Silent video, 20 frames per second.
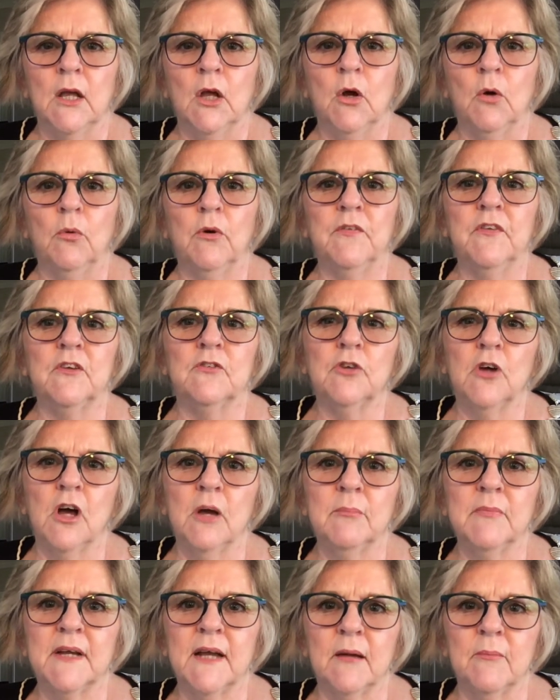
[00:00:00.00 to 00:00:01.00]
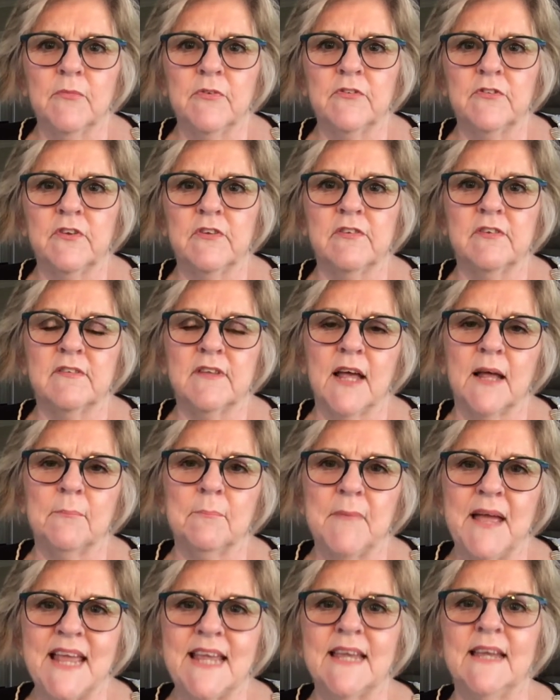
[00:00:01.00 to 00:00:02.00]
When the time comes to start
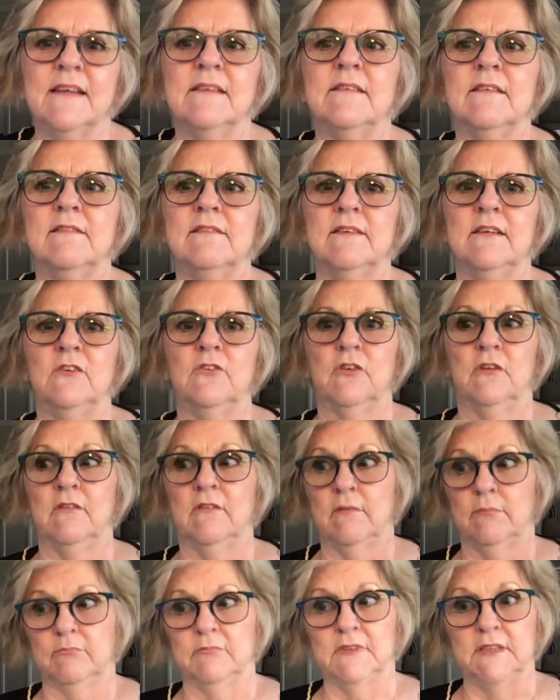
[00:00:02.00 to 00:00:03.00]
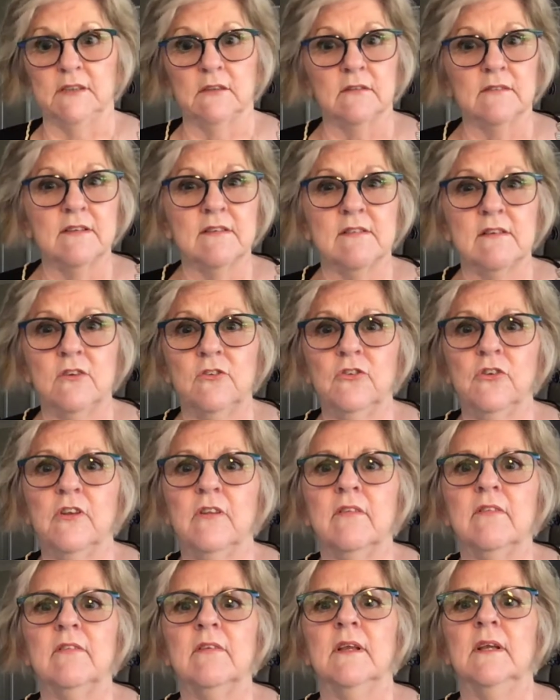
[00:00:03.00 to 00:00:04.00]
making decisions, little
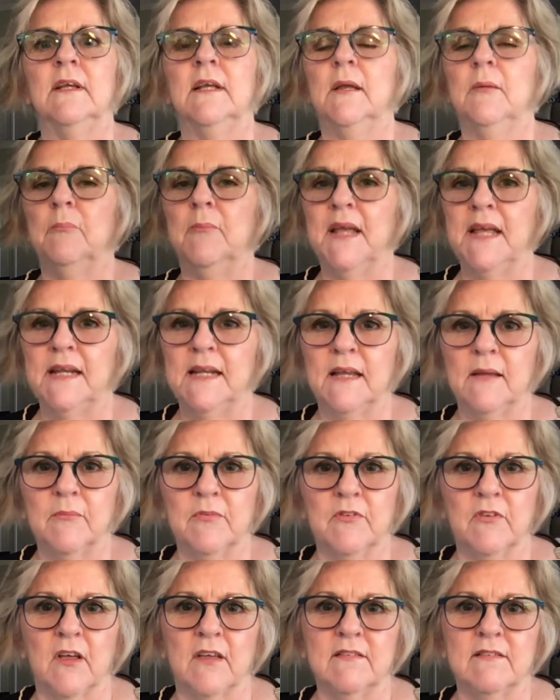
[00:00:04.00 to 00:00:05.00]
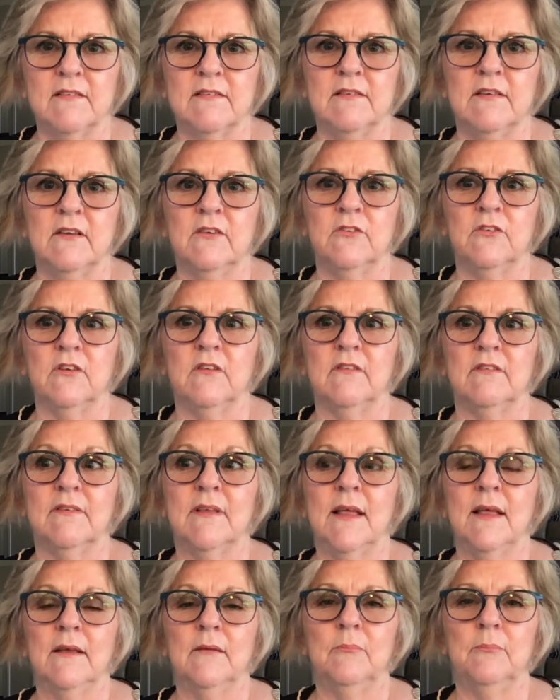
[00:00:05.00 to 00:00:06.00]
decisions, medium-sized decisions,
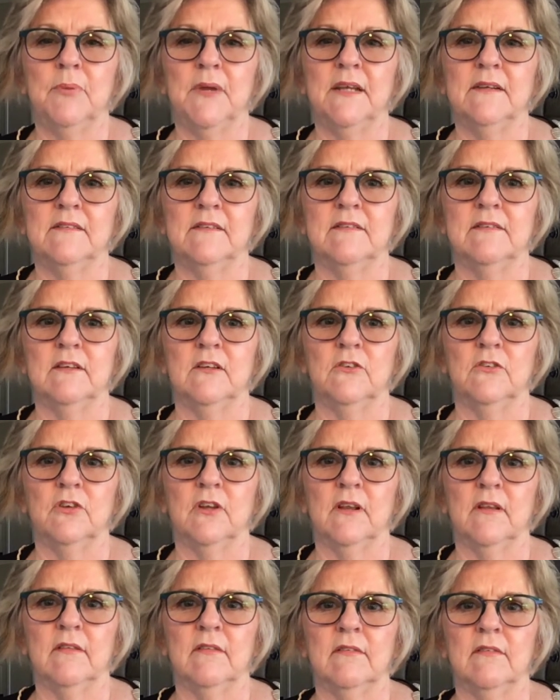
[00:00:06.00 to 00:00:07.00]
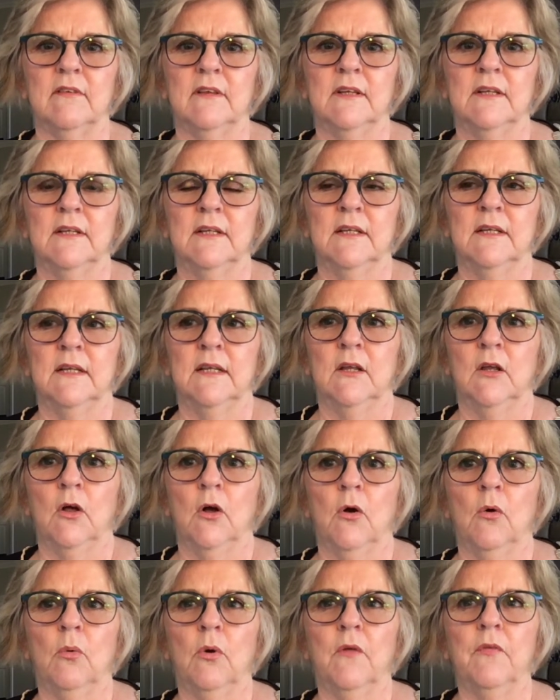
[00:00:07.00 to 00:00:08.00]
big decisions,
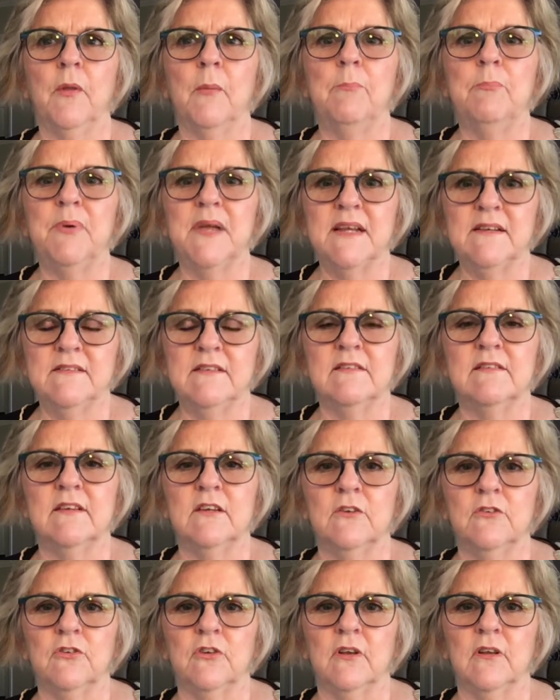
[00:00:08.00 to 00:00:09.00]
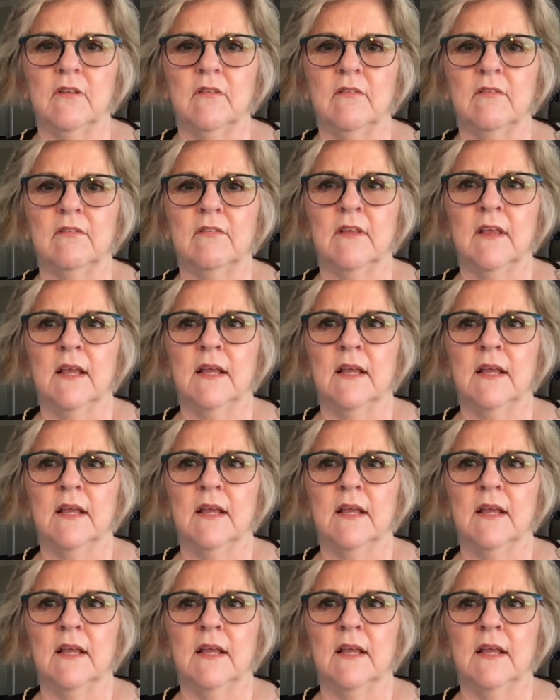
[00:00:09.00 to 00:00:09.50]
well, the big decisions